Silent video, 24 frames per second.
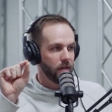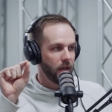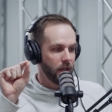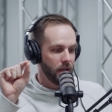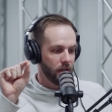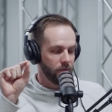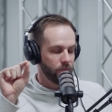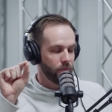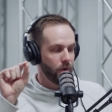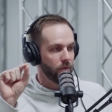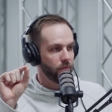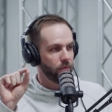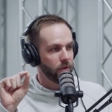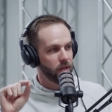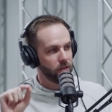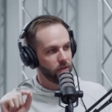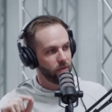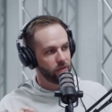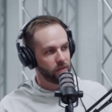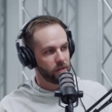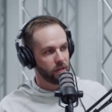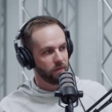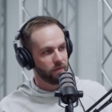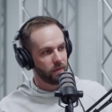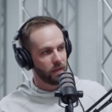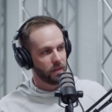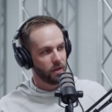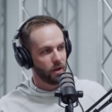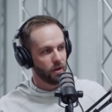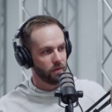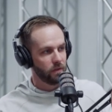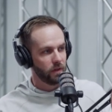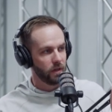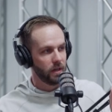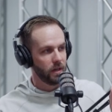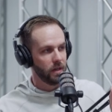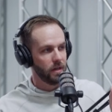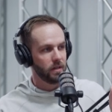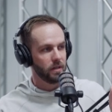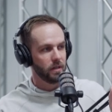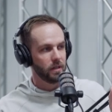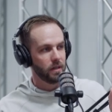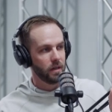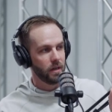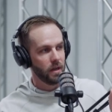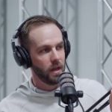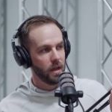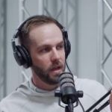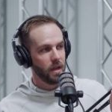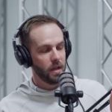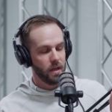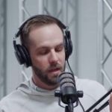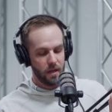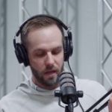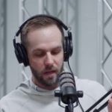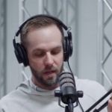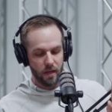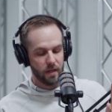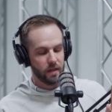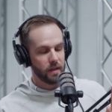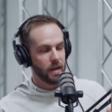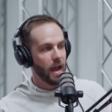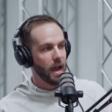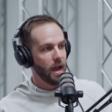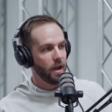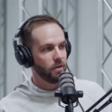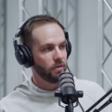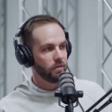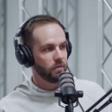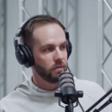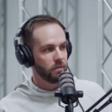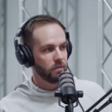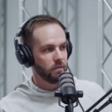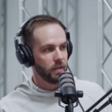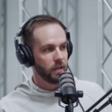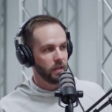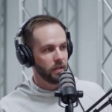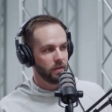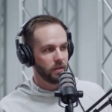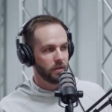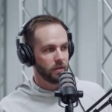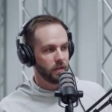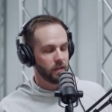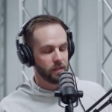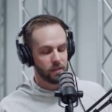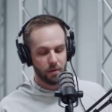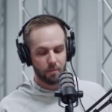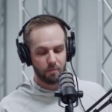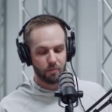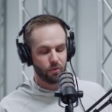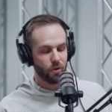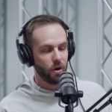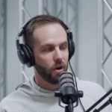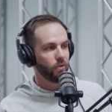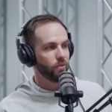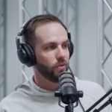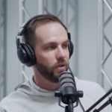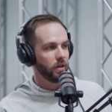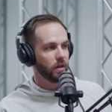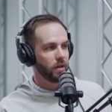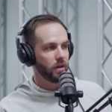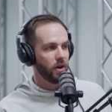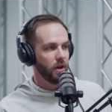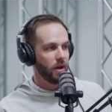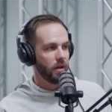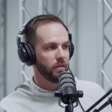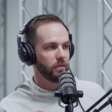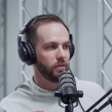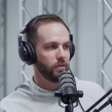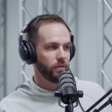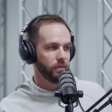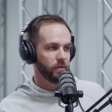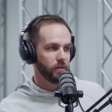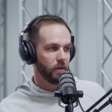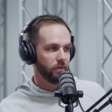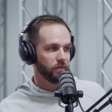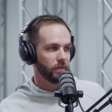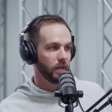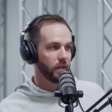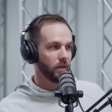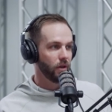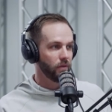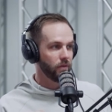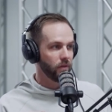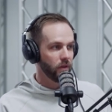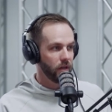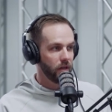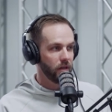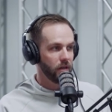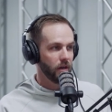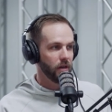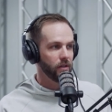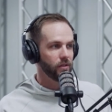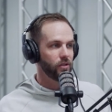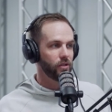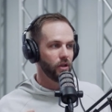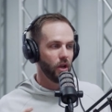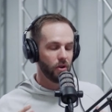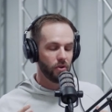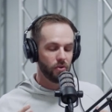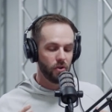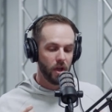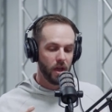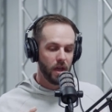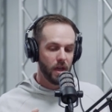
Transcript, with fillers: Oh, and yeah. when we do something over here, it now either is a pro or a con to something over here. And so,